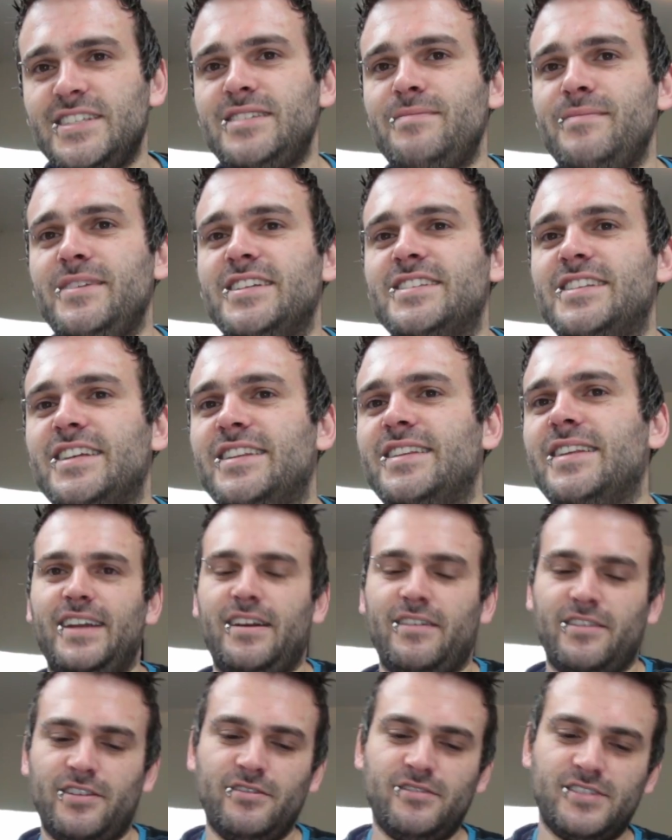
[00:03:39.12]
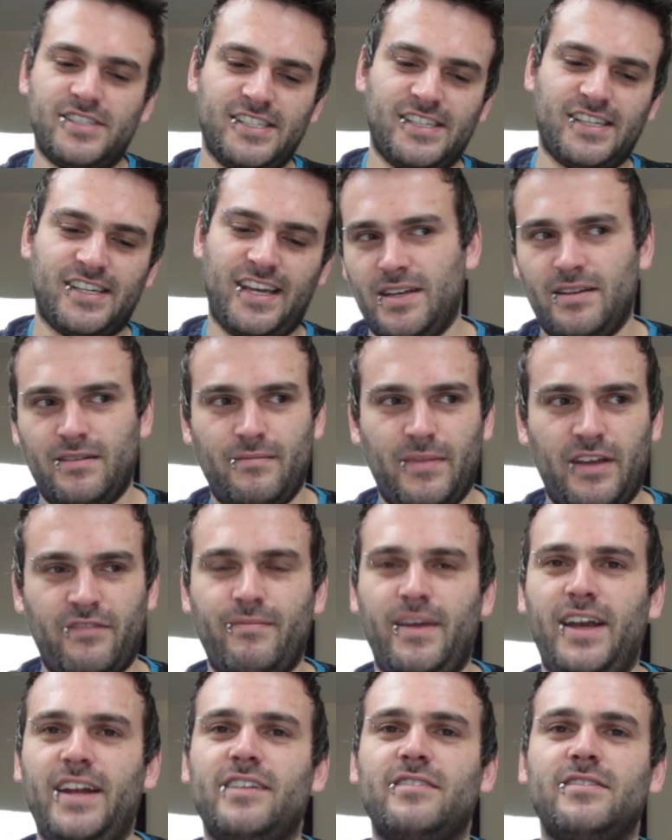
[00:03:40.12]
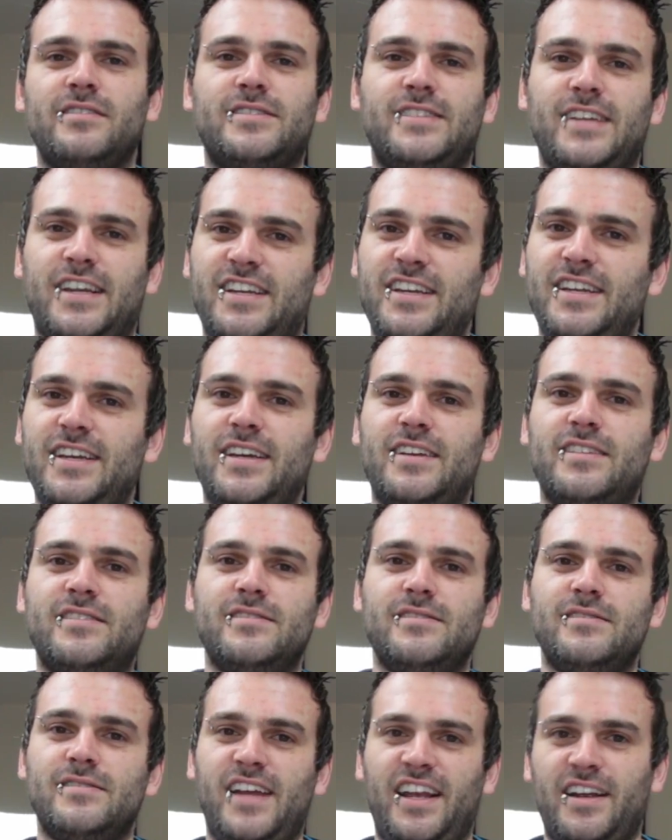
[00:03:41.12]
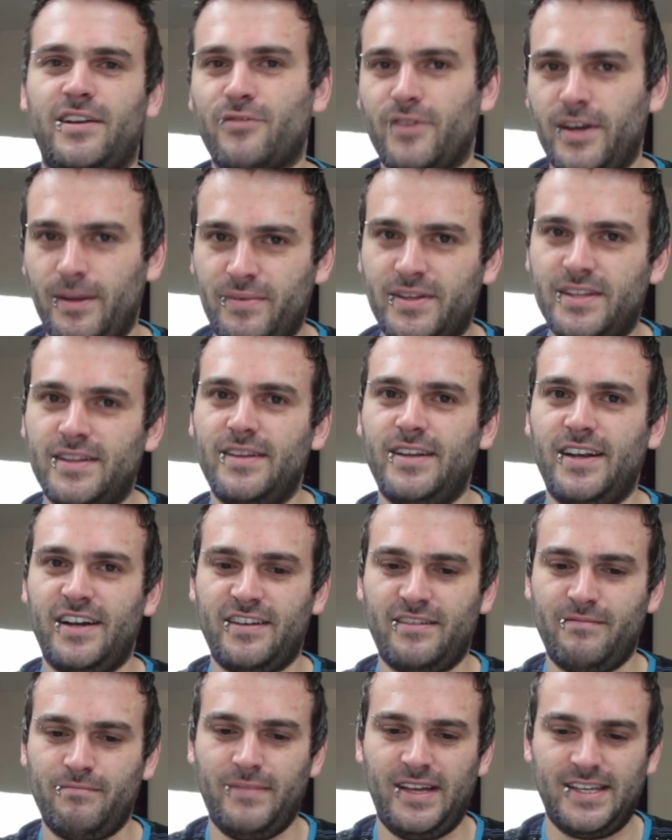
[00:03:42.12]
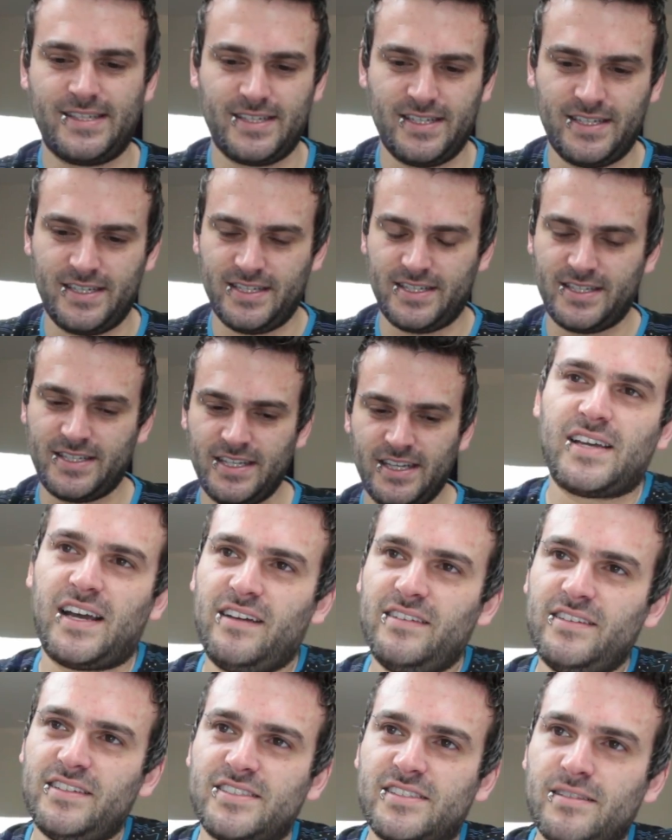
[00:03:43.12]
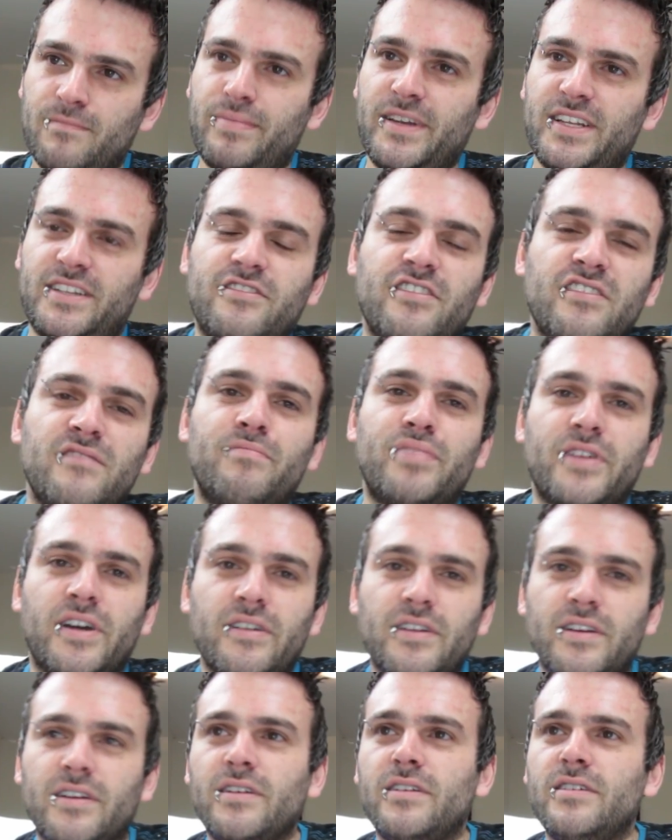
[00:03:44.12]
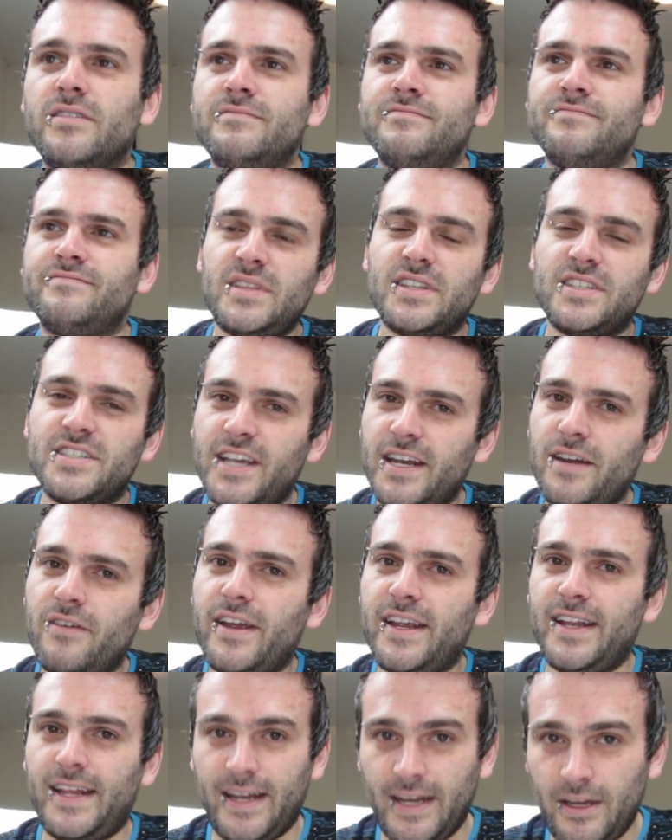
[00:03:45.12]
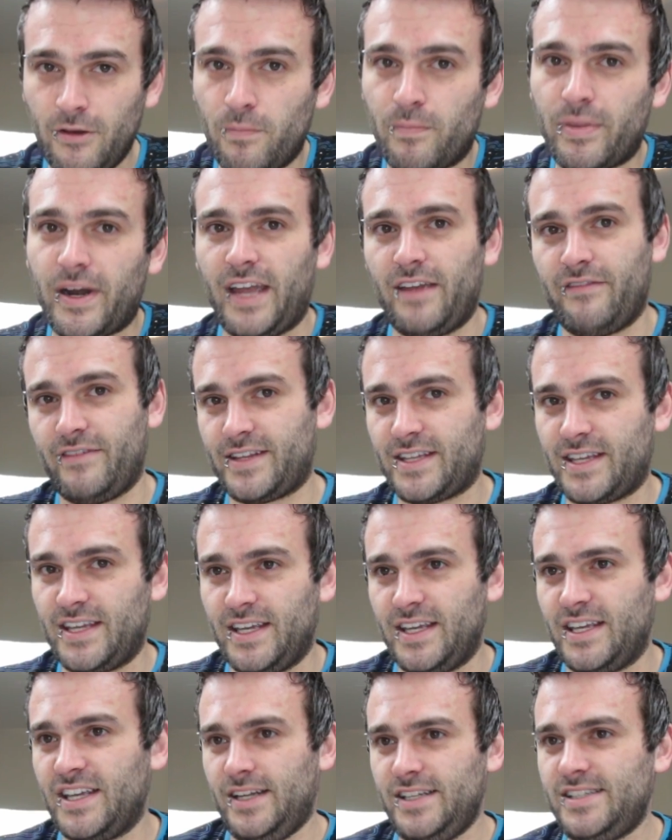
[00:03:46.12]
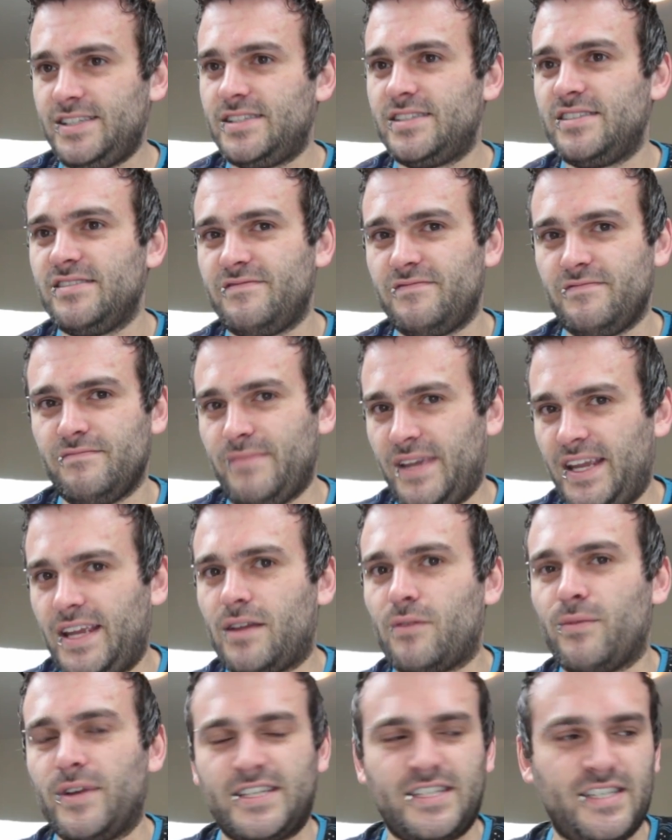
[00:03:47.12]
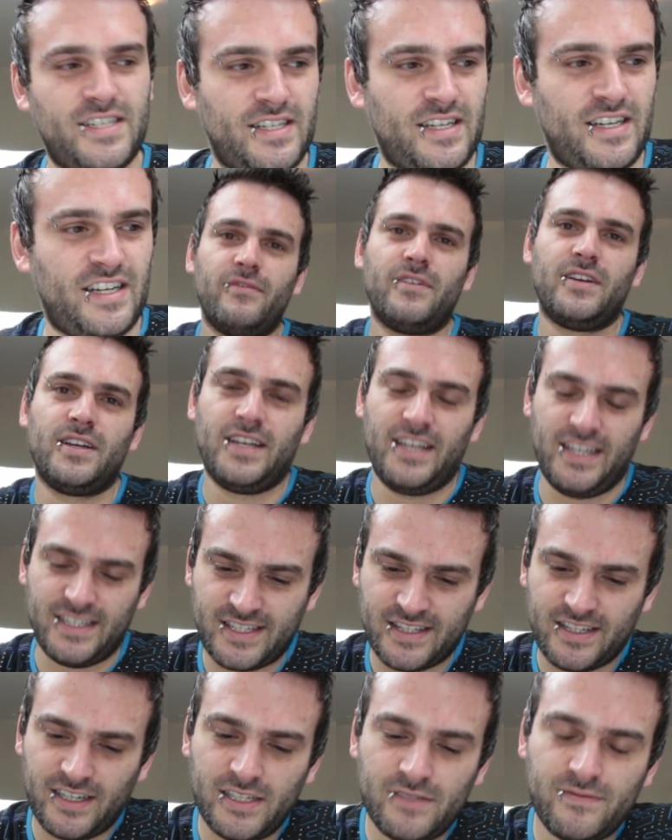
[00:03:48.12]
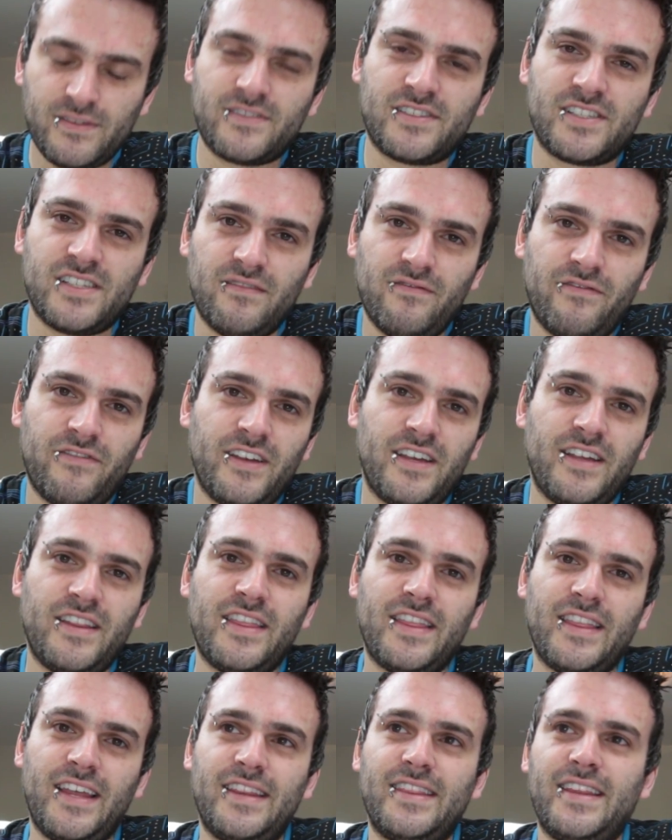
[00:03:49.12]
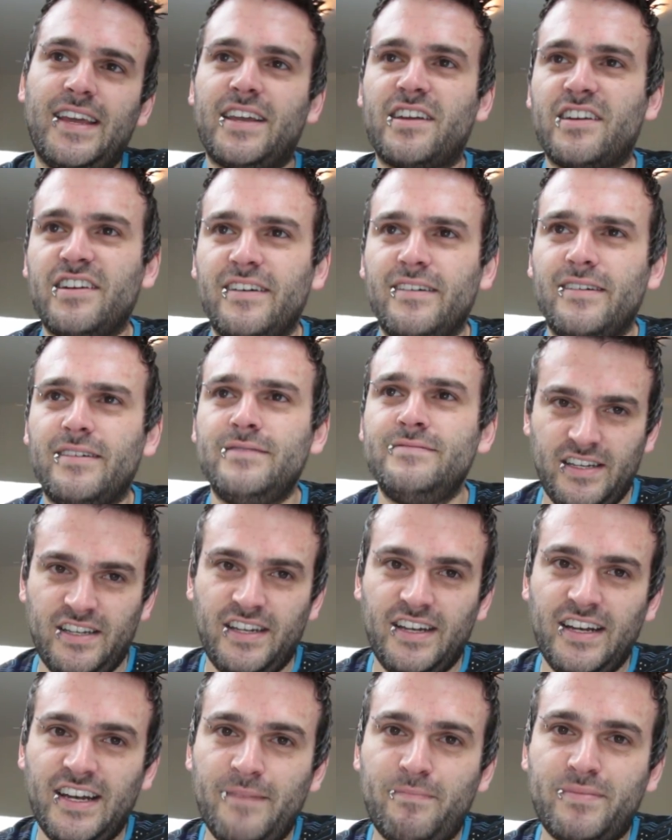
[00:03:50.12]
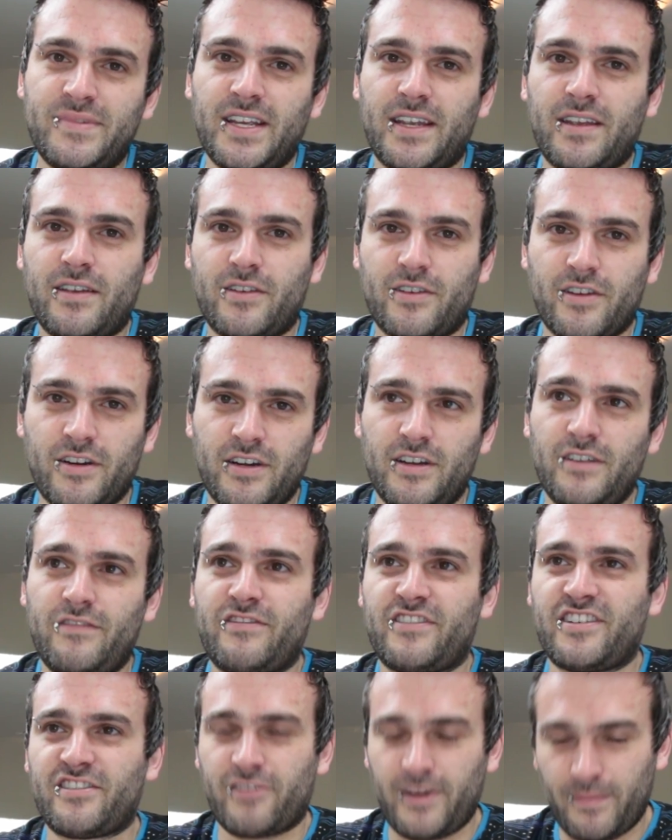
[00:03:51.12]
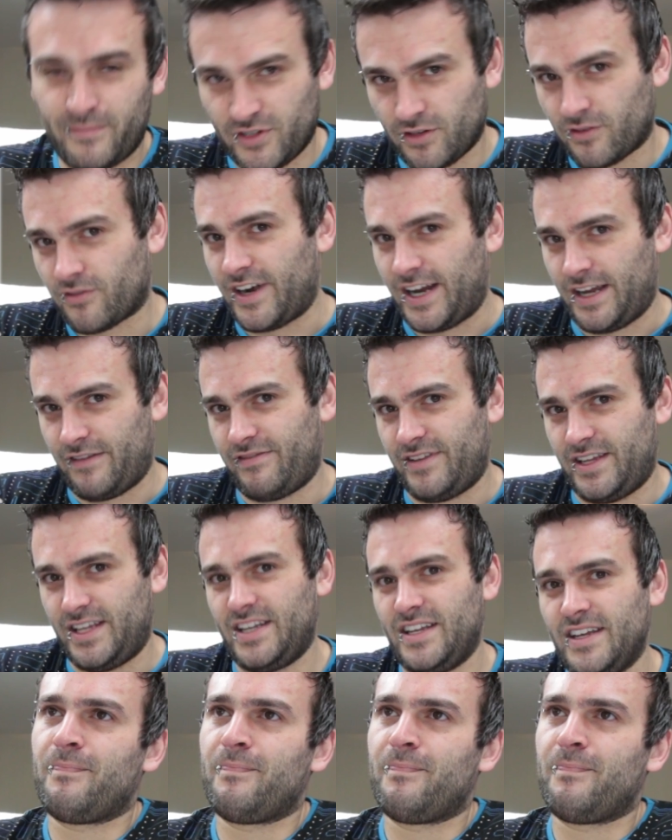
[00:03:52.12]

This means that they're using a mathematical technique to encrypt encrypt their messages. How does the Bitcoin protocol generate a new private key? That's the main question. It starts with something that they call an elliptic curve cryptography.